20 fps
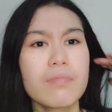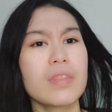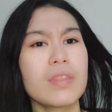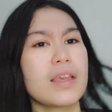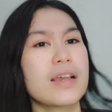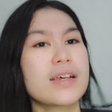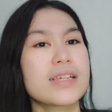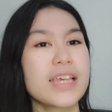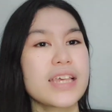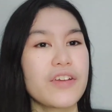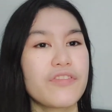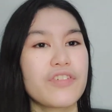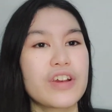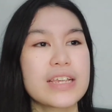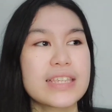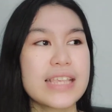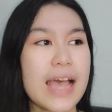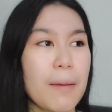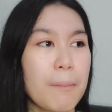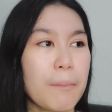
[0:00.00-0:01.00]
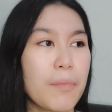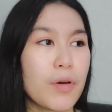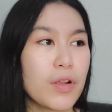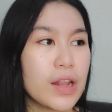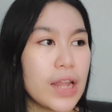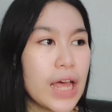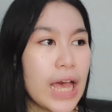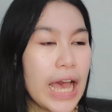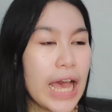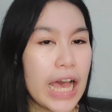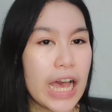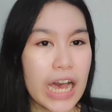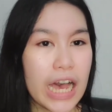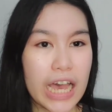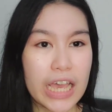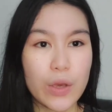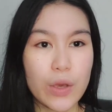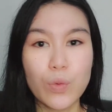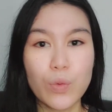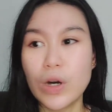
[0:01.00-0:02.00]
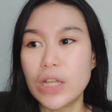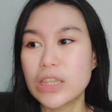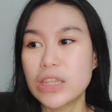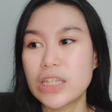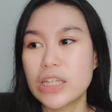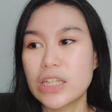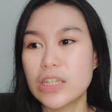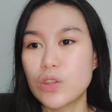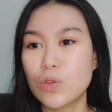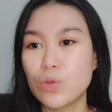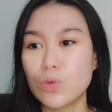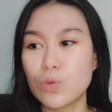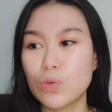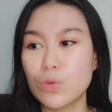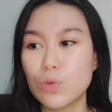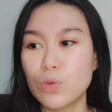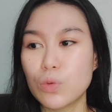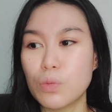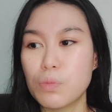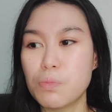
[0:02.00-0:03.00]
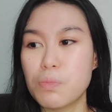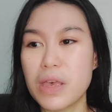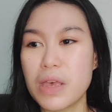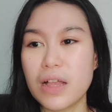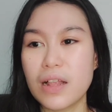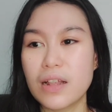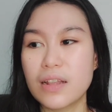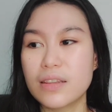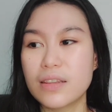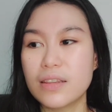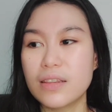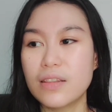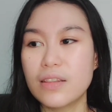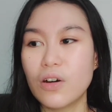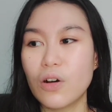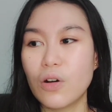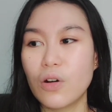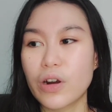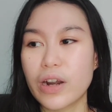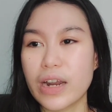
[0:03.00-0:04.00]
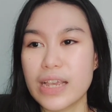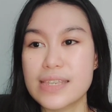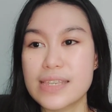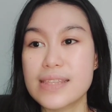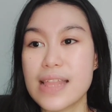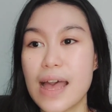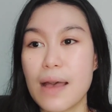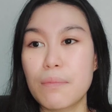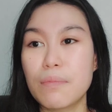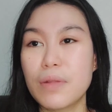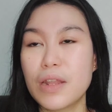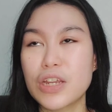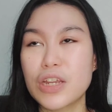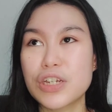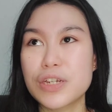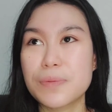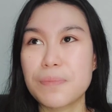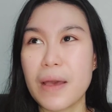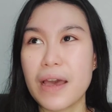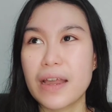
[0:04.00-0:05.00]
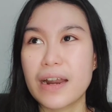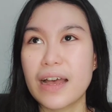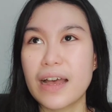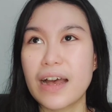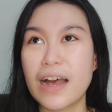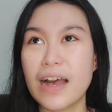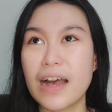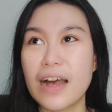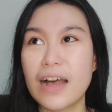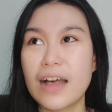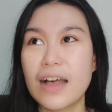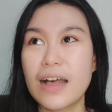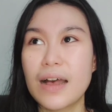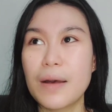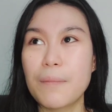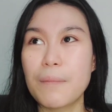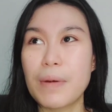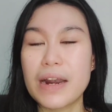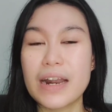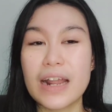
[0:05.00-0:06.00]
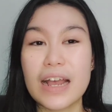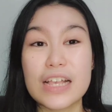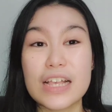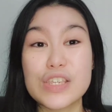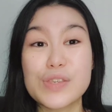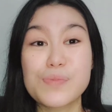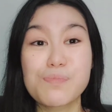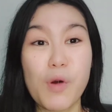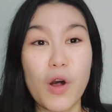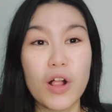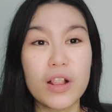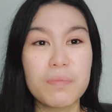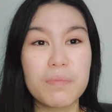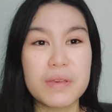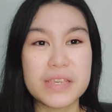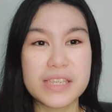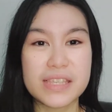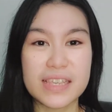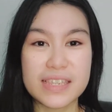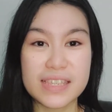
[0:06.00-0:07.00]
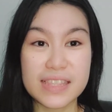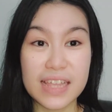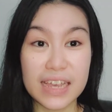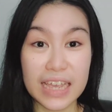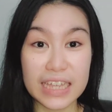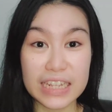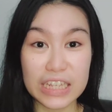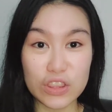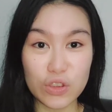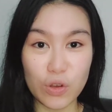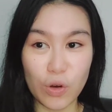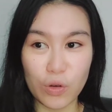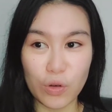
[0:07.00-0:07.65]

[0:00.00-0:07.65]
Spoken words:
Say for example, I wanted to build or establish parang a small business na ganito.